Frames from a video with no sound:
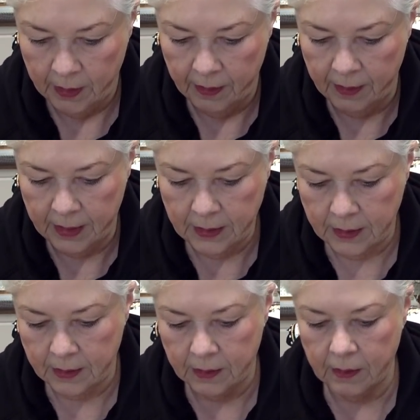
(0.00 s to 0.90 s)

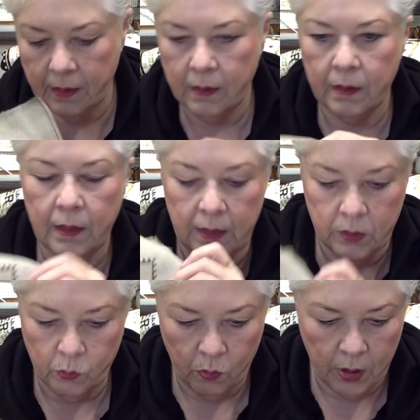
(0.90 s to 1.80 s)
This
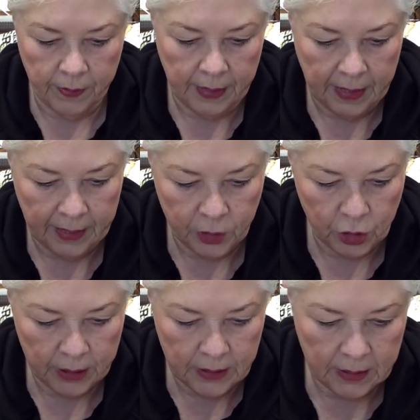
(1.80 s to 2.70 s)
is one that I
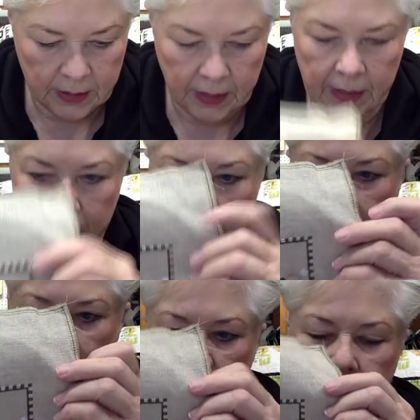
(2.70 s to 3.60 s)
just did.
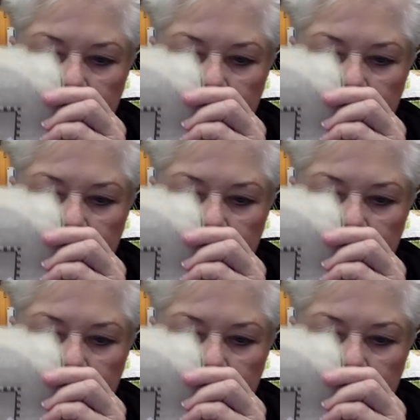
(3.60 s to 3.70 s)
This is